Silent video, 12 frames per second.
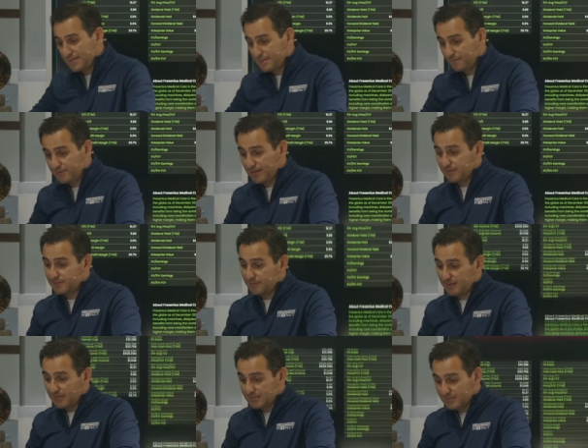a dividend.
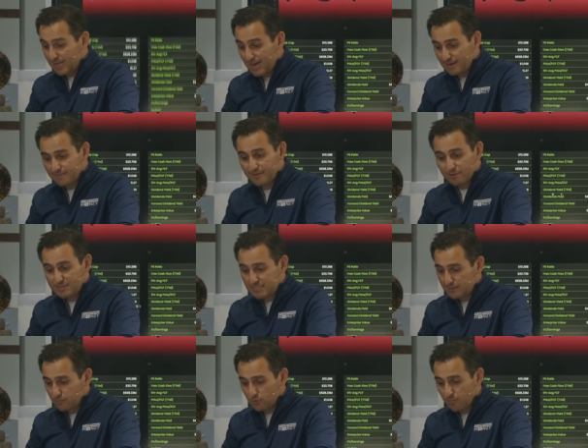Davita does not. Very
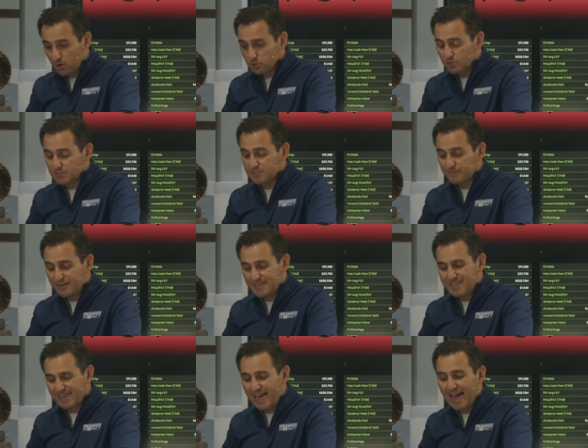similar margins.
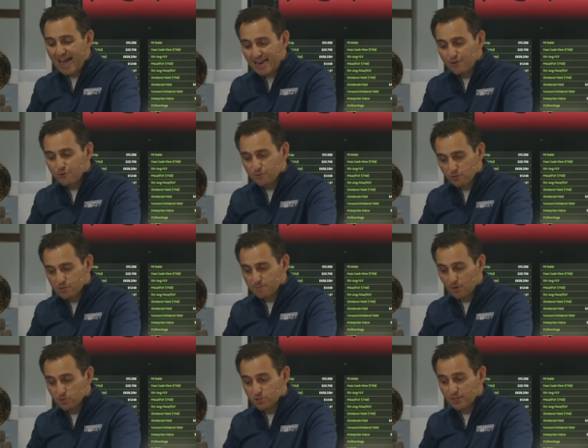Davita's got a higher gross
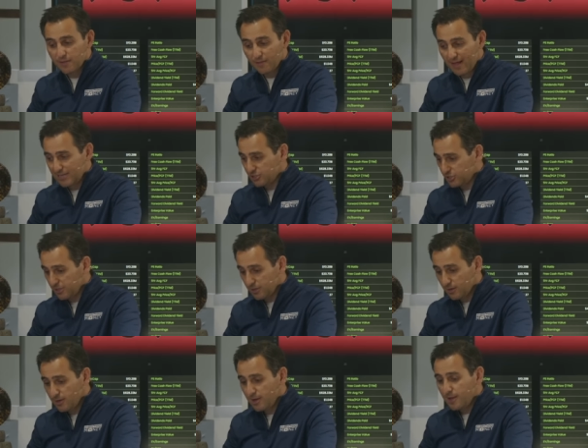margin in the last
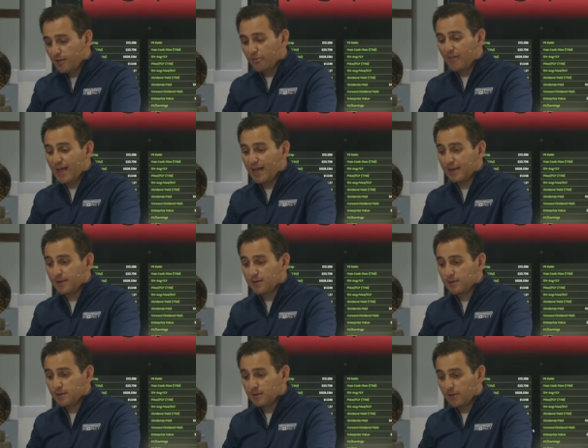year than
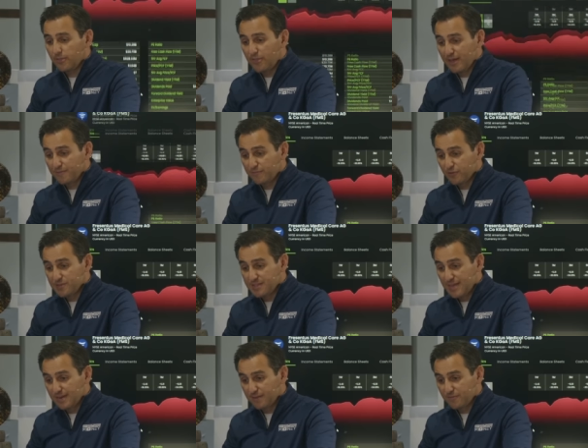than
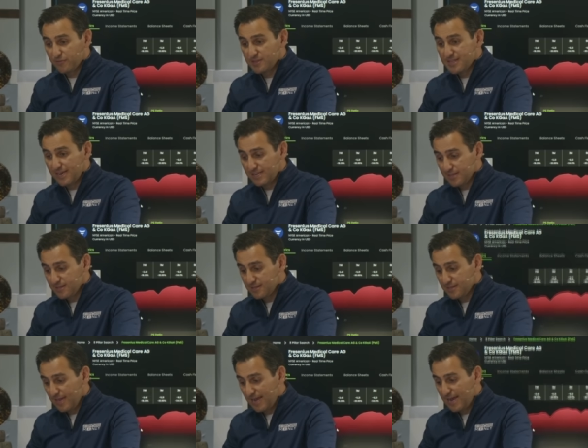
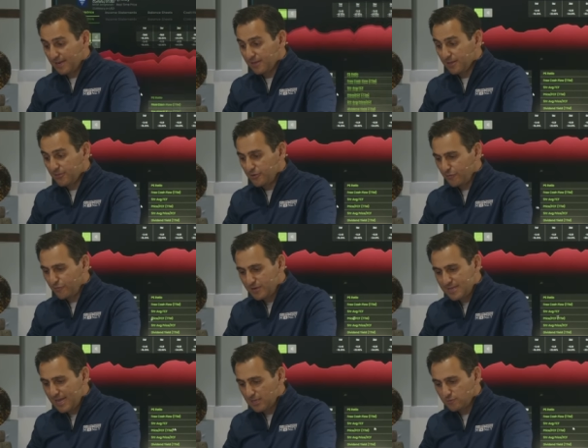Fresenius, and their
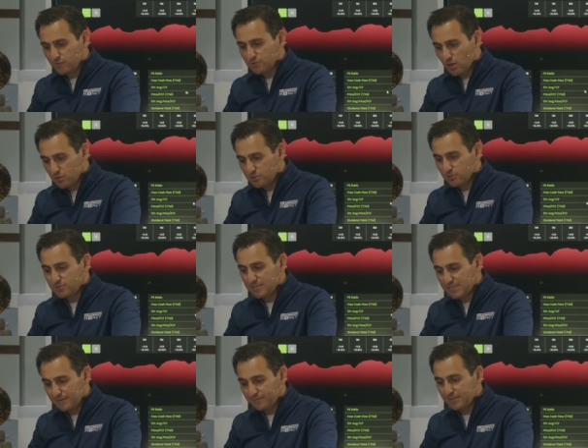free cash flow is also
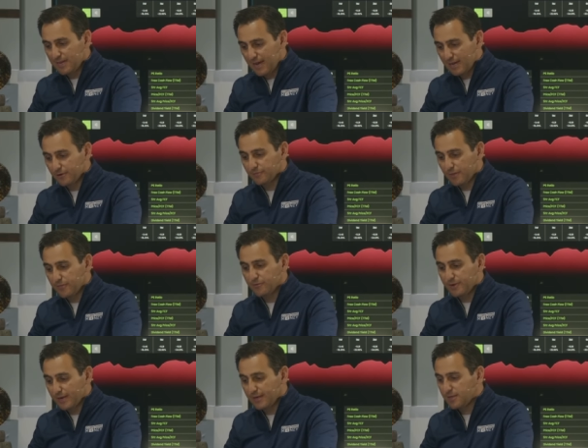significantly higher than their
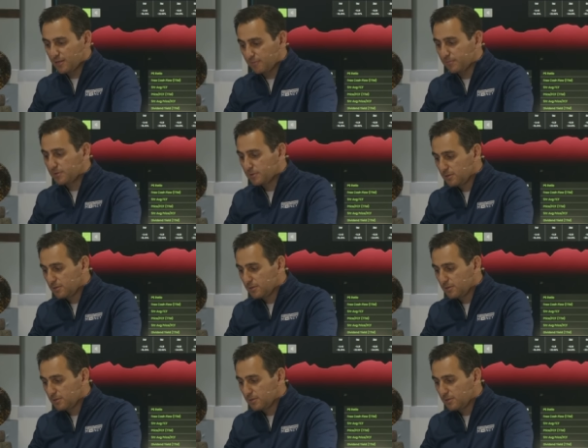net income.